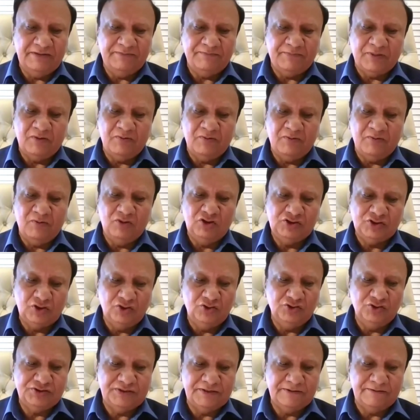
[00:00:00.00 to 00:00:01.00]
a permanent
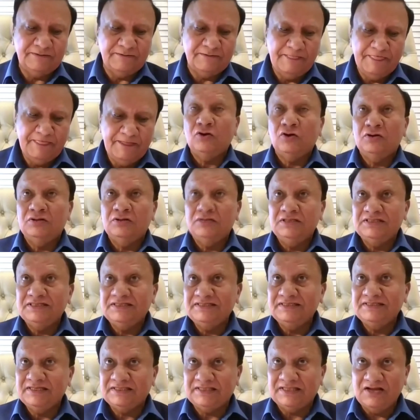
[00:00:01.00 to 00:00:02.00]
solution?
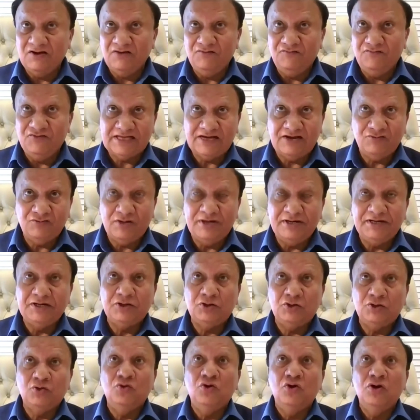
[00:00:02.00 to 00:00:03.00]
This is the thing which I
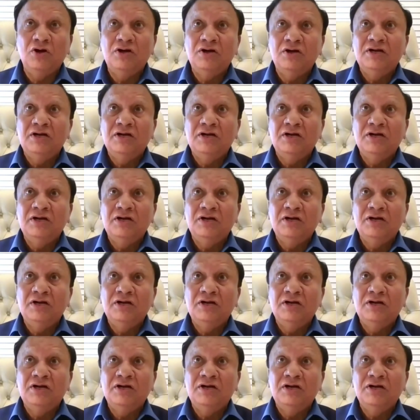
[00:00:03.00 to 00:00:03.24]
wanted to